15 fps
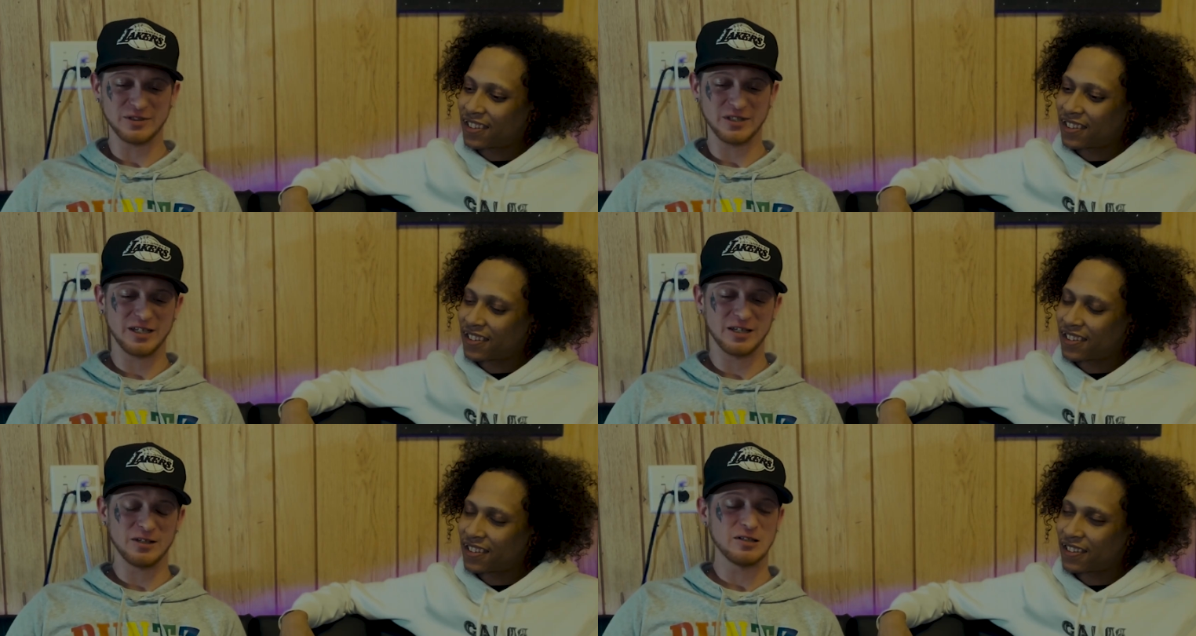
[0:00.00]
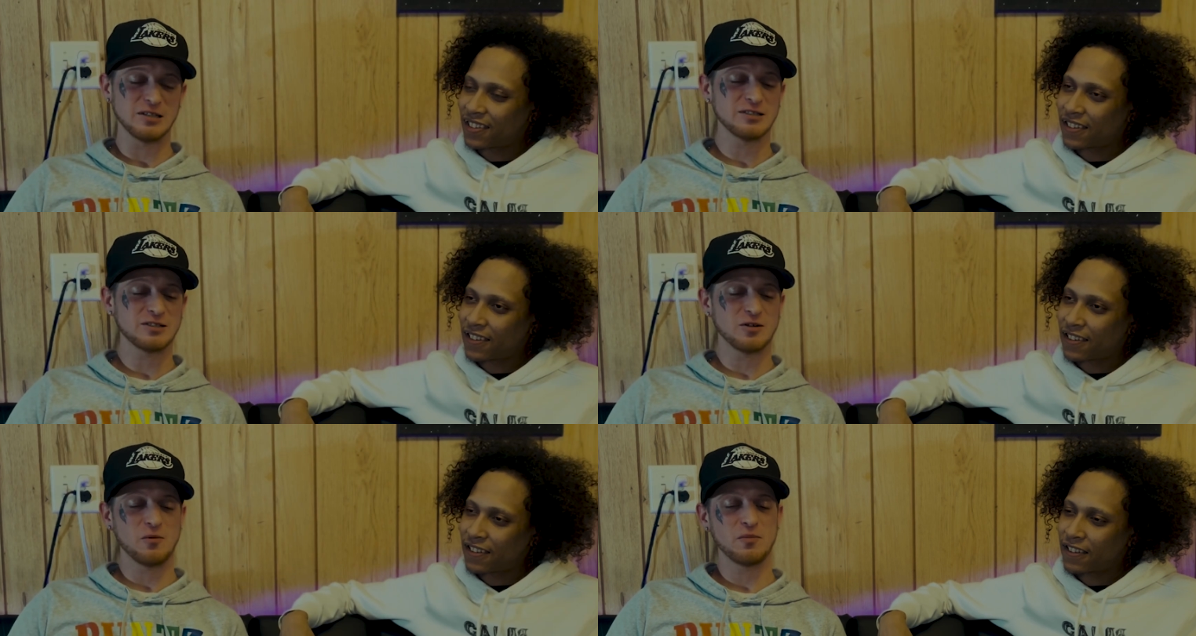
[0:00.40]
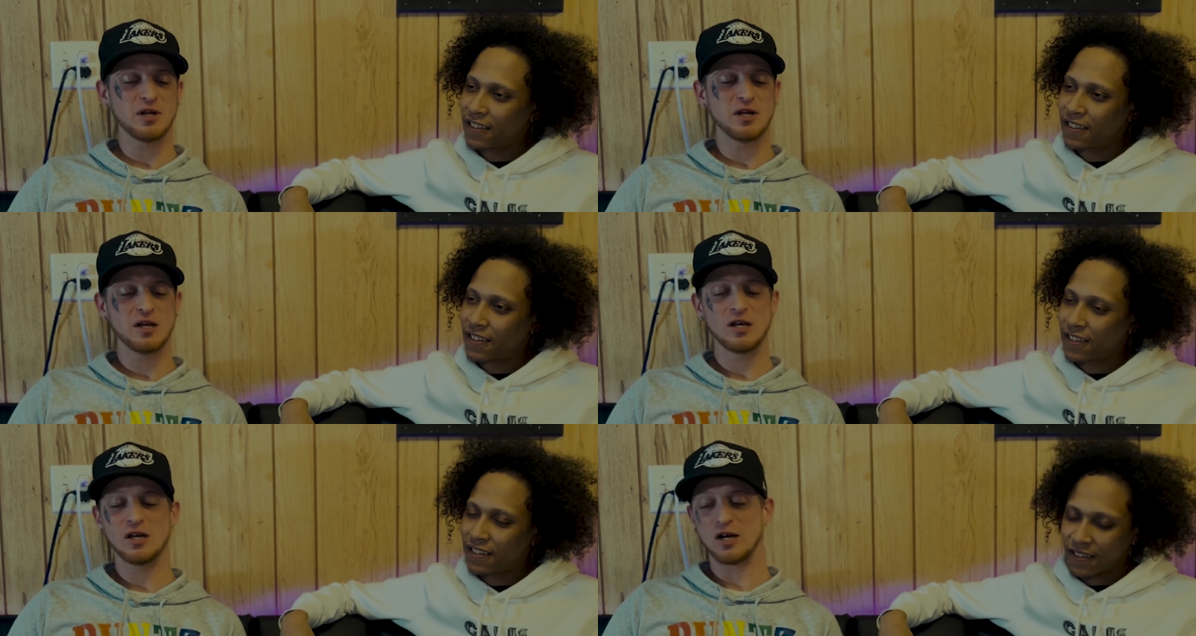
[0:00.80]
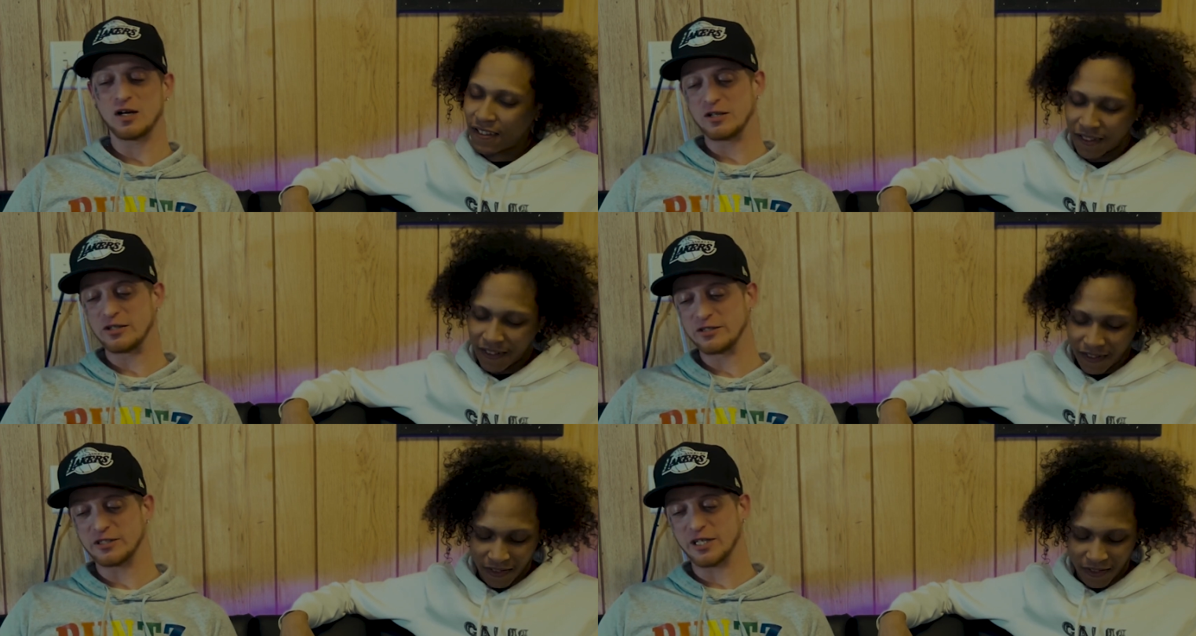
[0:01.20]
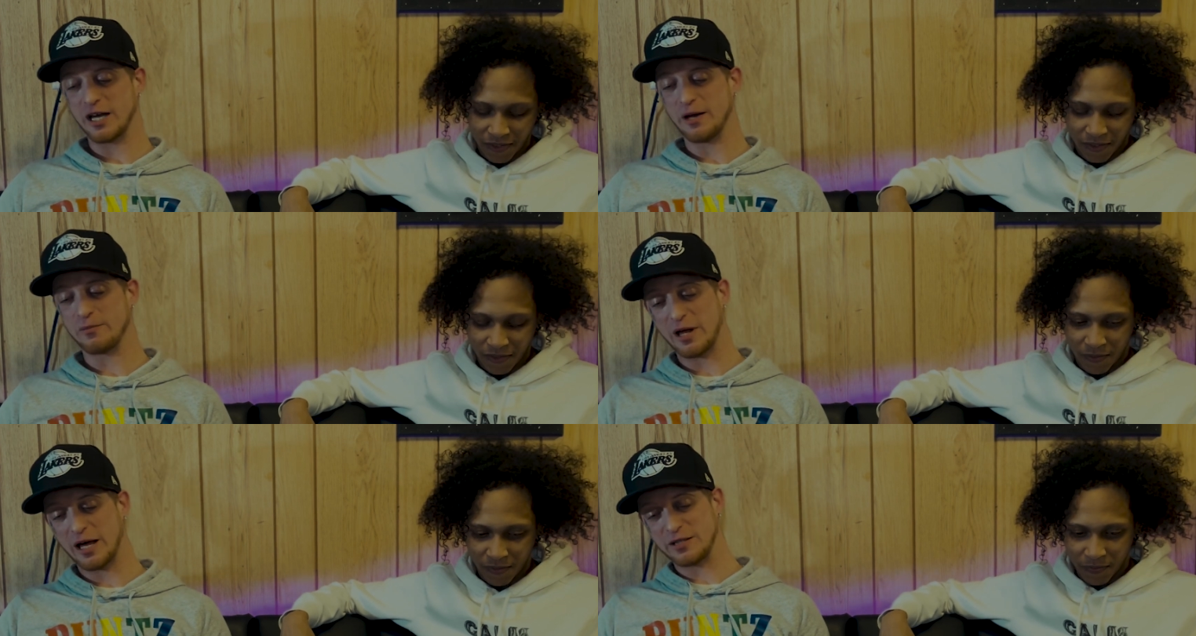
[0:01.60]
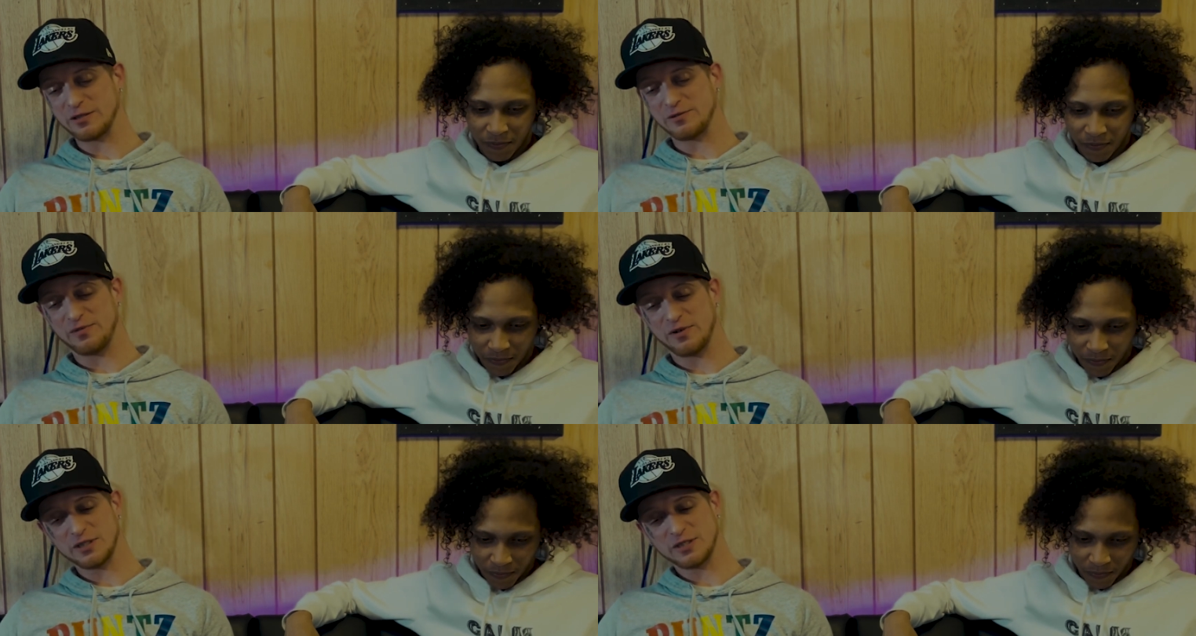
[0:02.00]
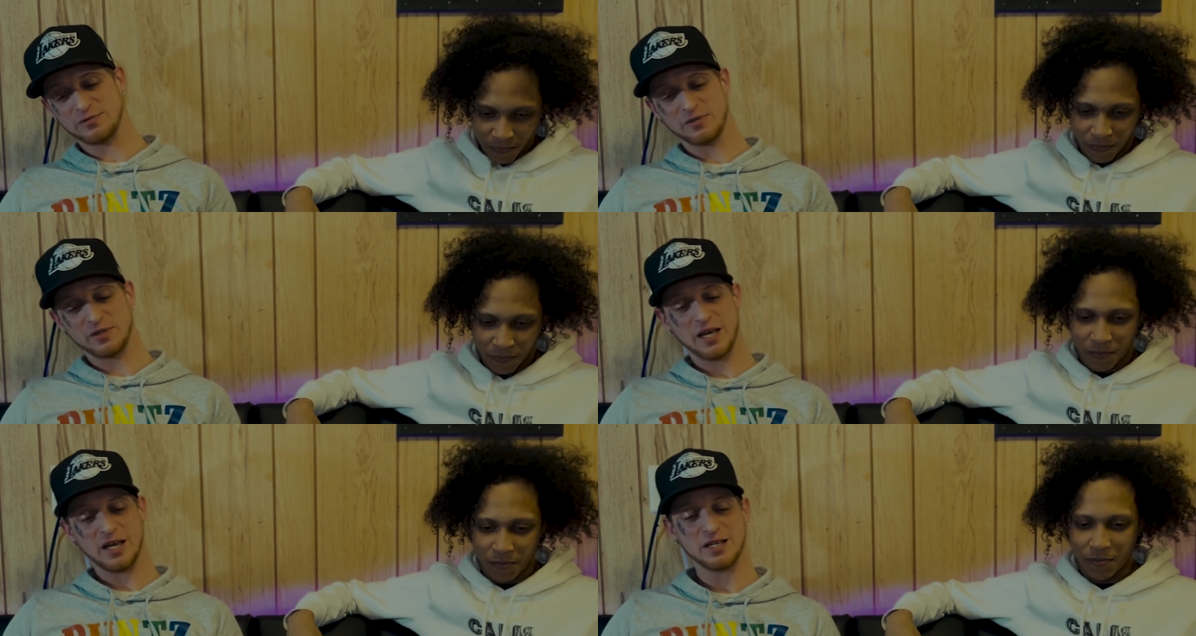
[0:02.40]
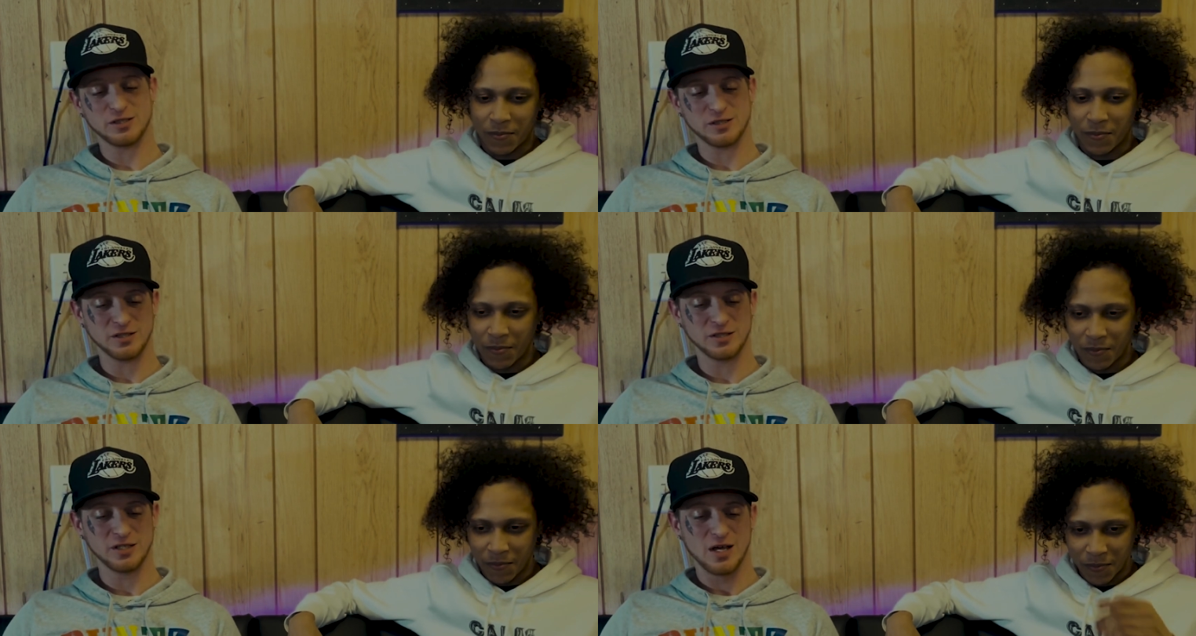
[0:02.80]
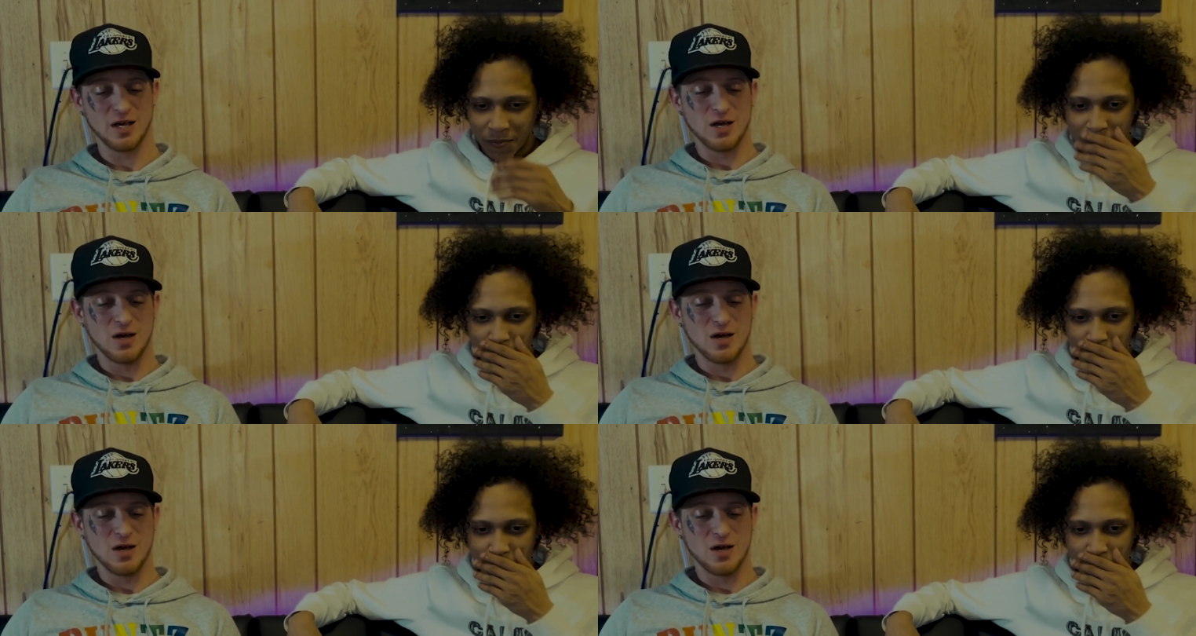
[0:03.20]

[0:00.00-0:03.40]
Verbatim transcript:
Speaker 1: saying? It's gonna be a good tape, a lot of diversification.